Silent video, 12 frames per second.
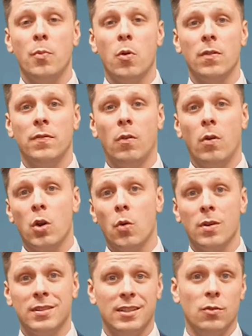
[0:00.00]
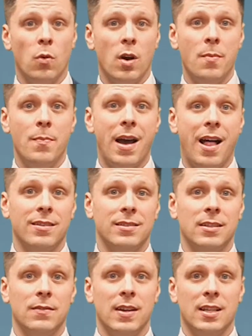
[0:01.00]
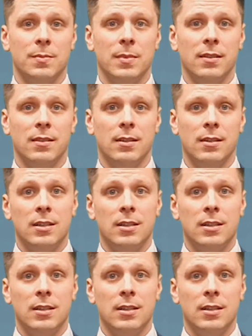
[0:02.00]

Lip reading: portfolio was in one balanced investment.